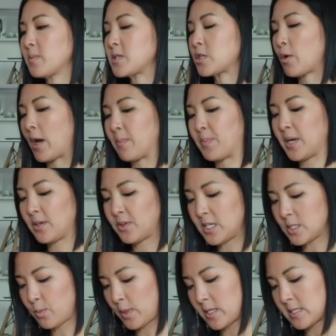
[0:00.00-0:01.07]
So I picked
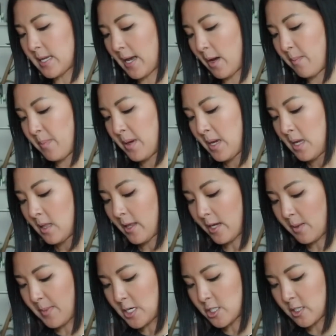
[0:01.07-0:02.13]
these ones up, like
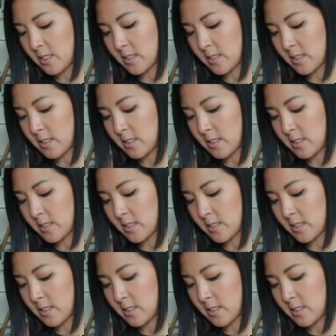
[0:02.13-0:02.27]
I mentioned,